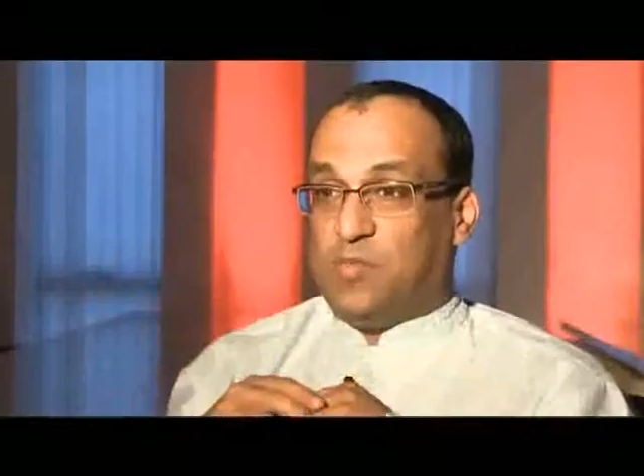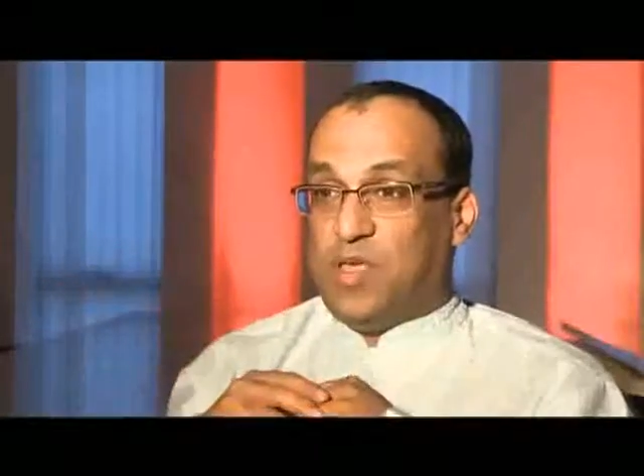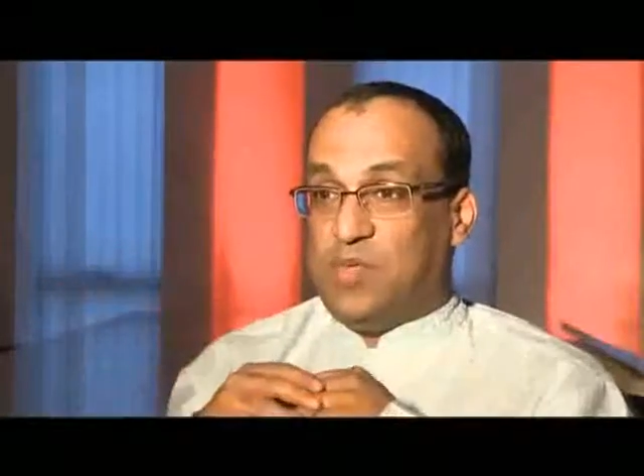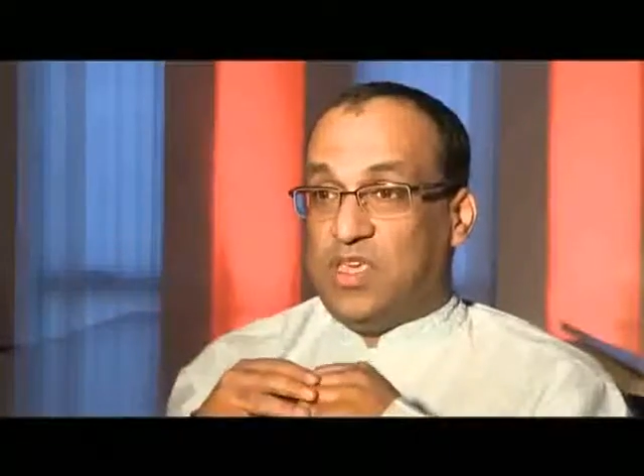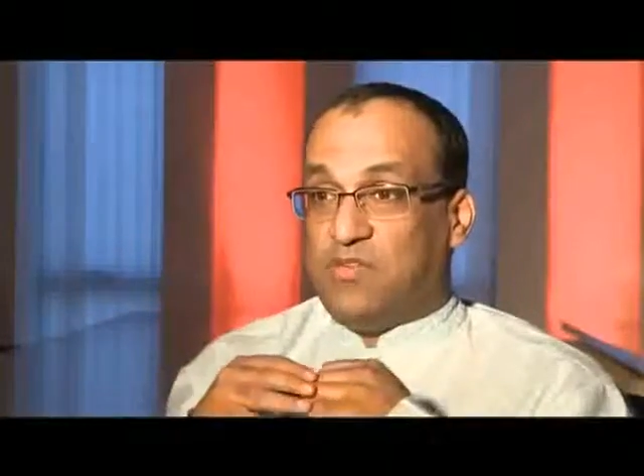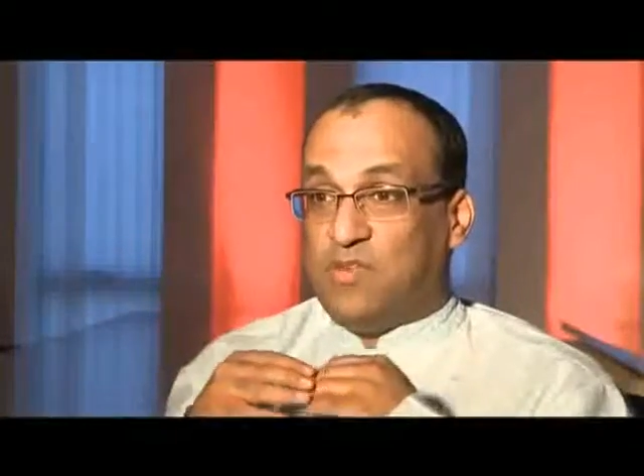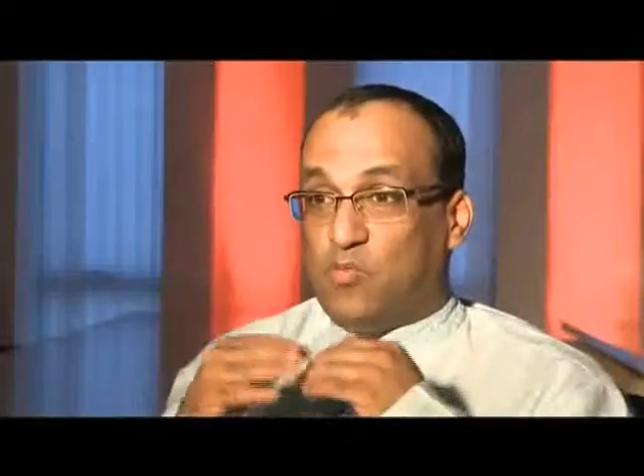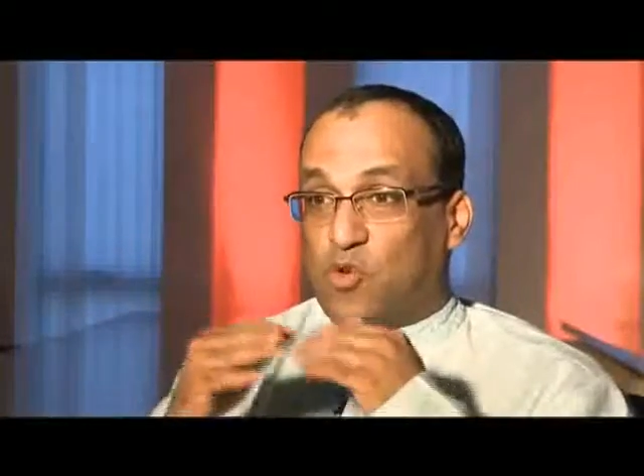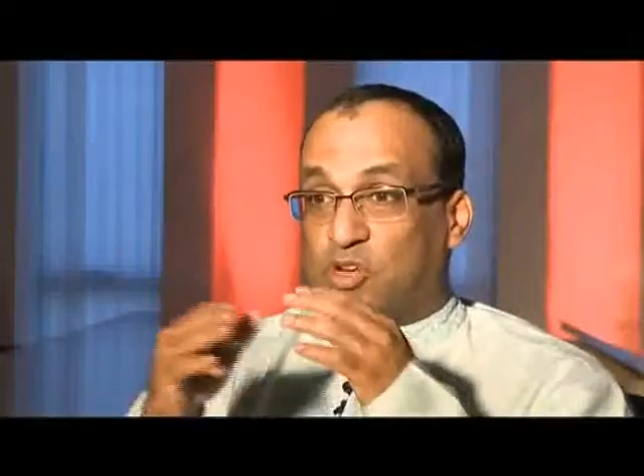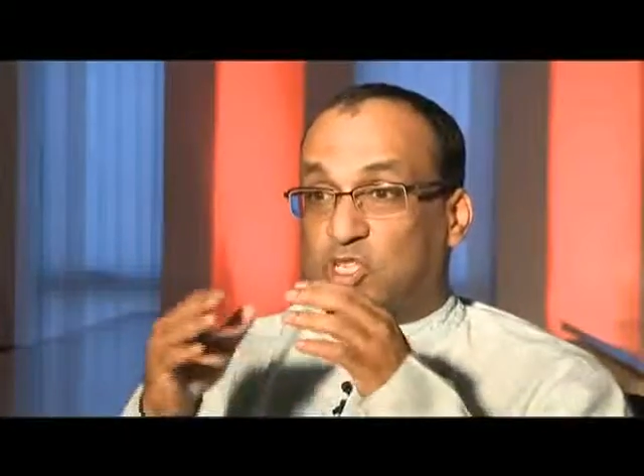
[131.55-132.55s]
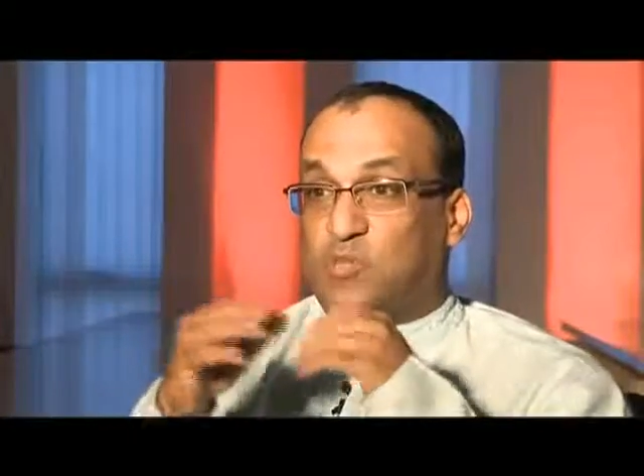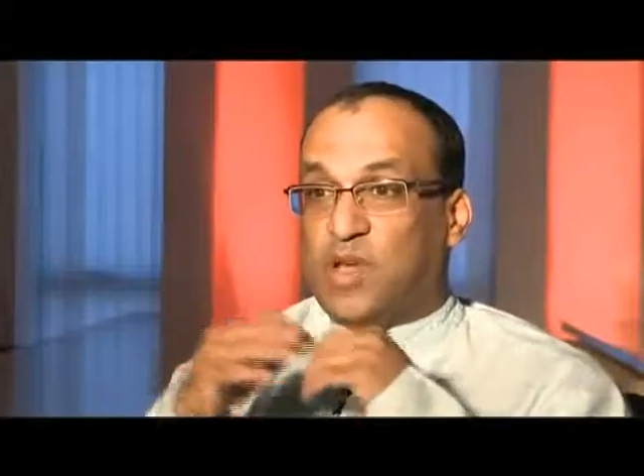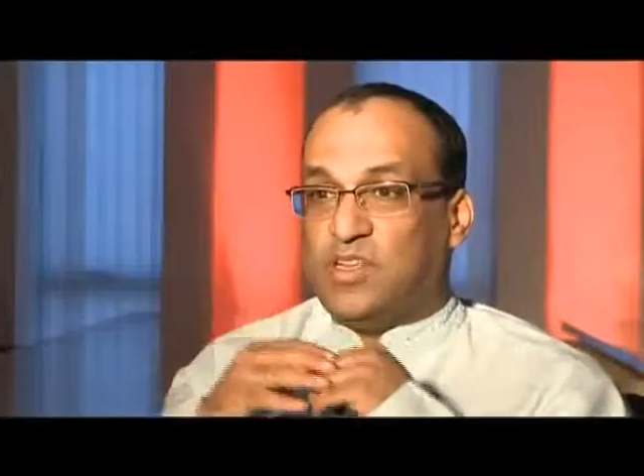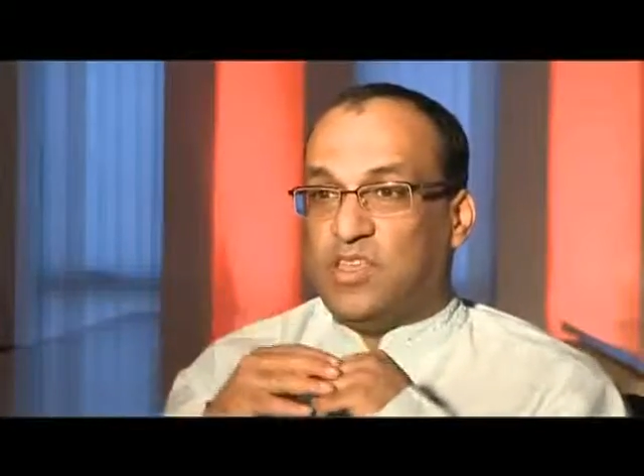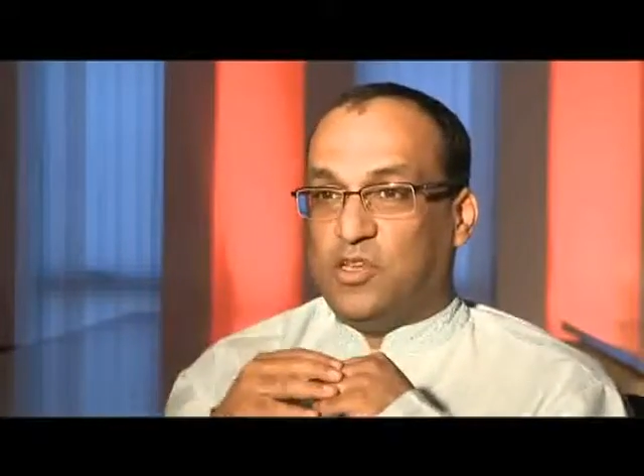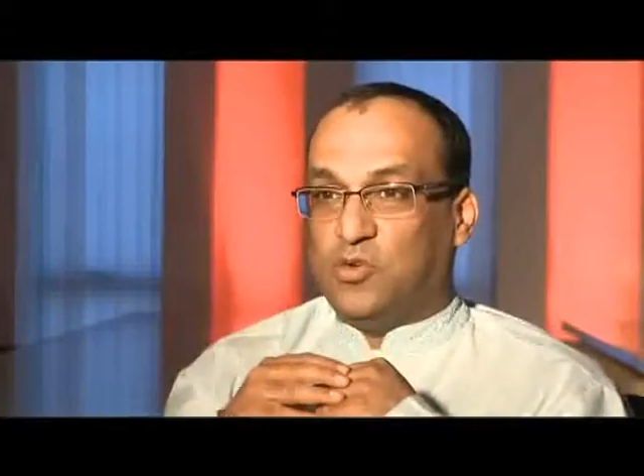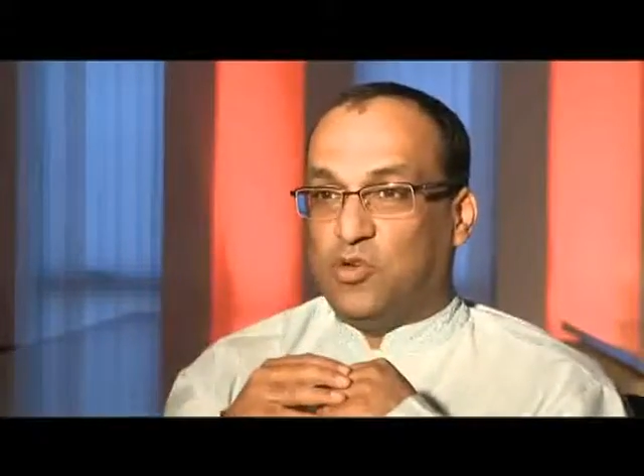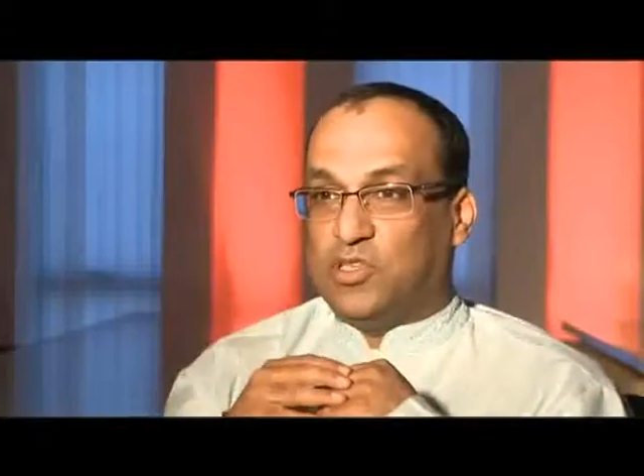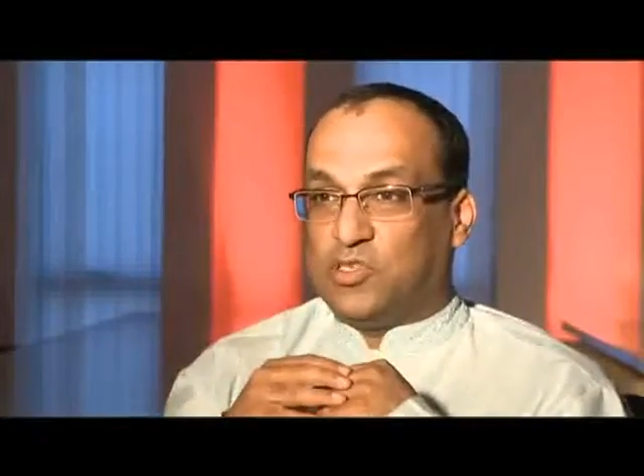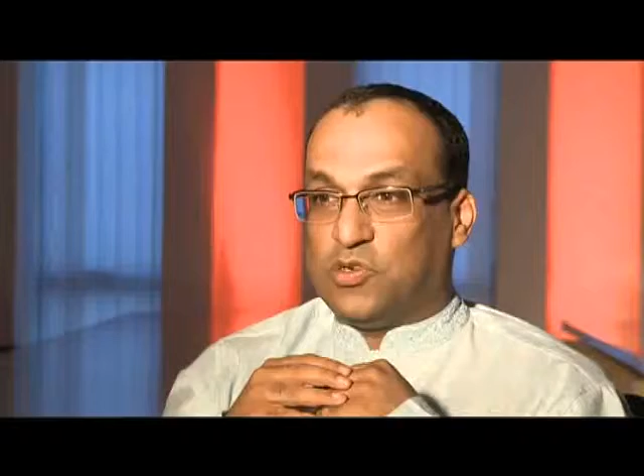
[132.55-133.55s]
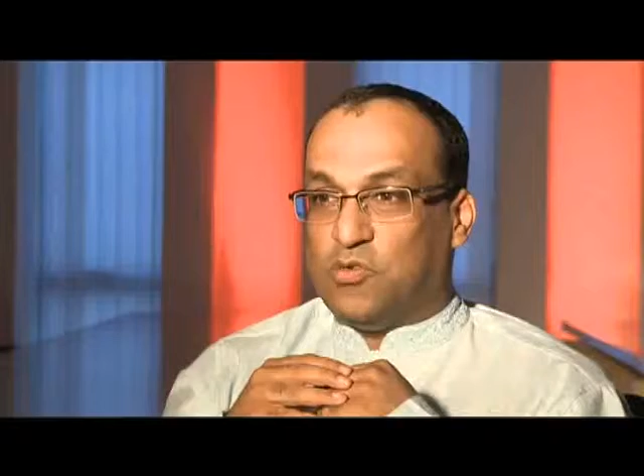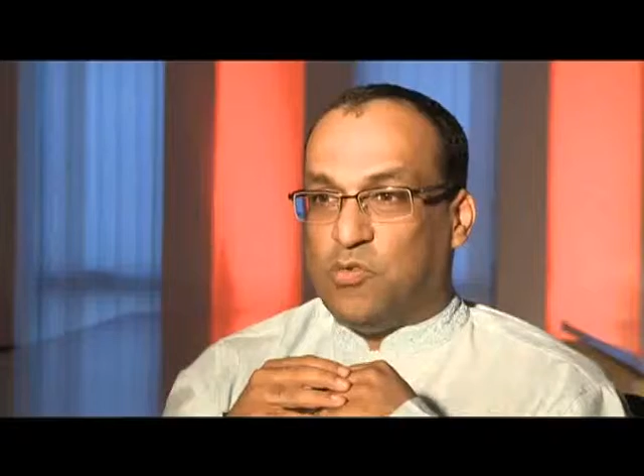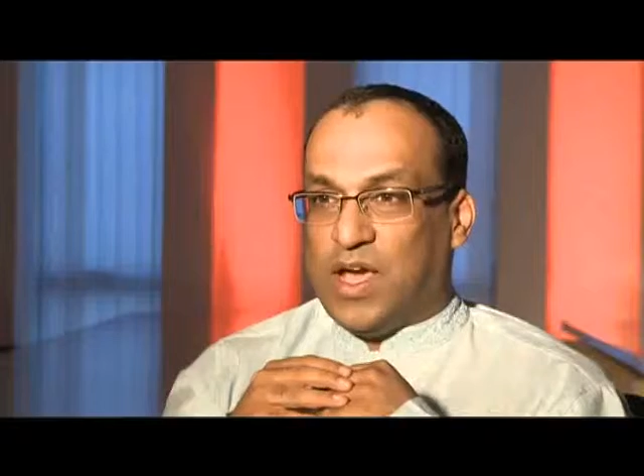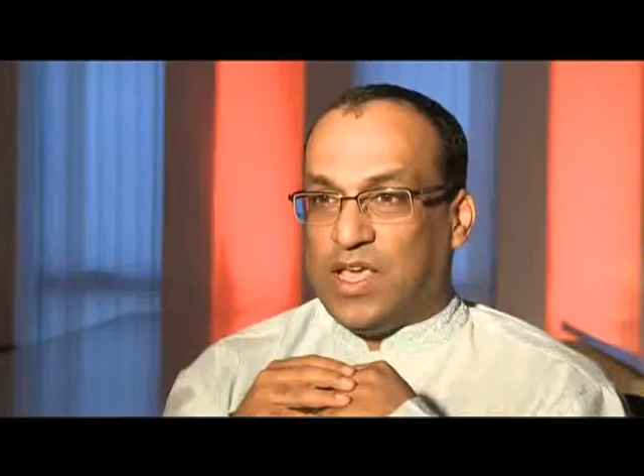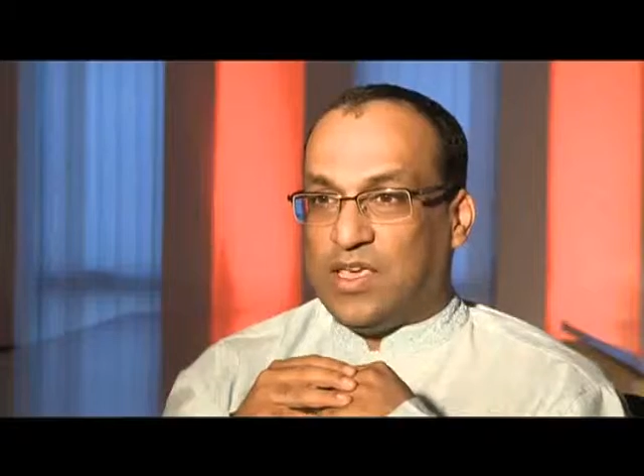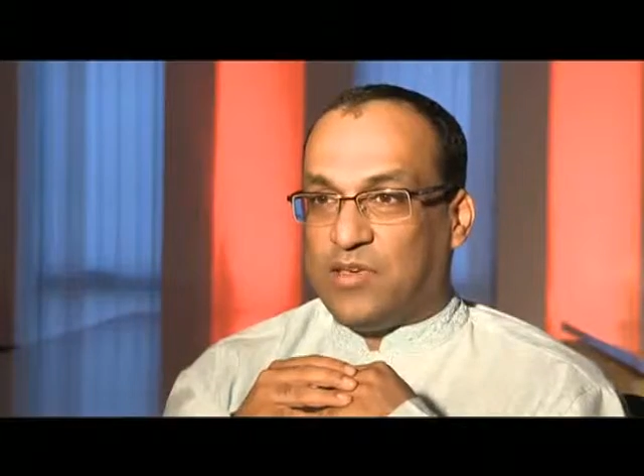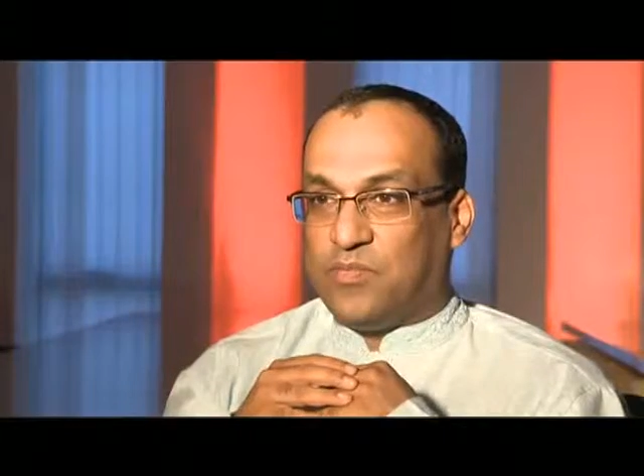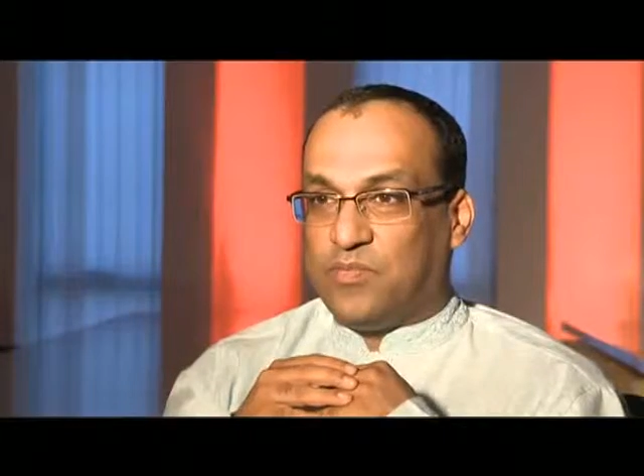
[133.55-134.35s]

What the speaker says: maybe give him more respect than you also. Why?